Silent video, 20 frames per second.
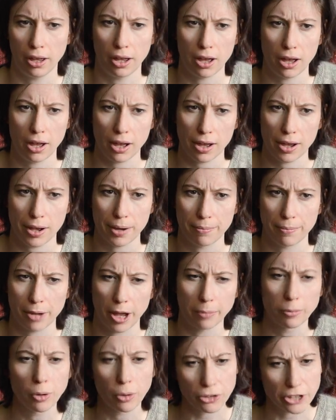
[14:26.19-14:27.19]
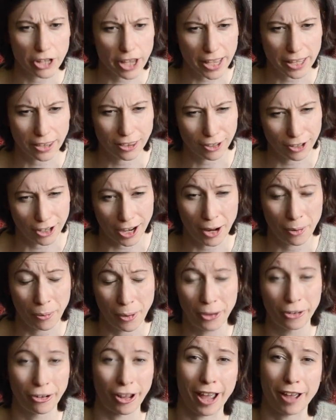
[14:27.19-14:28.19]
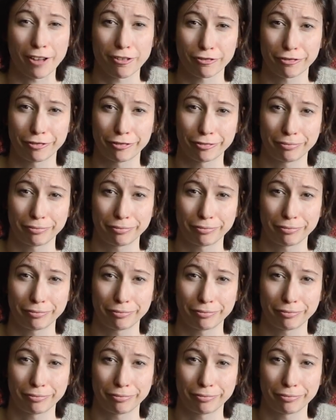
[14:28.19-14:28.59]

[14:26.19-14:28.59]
I'm not saying that I won't have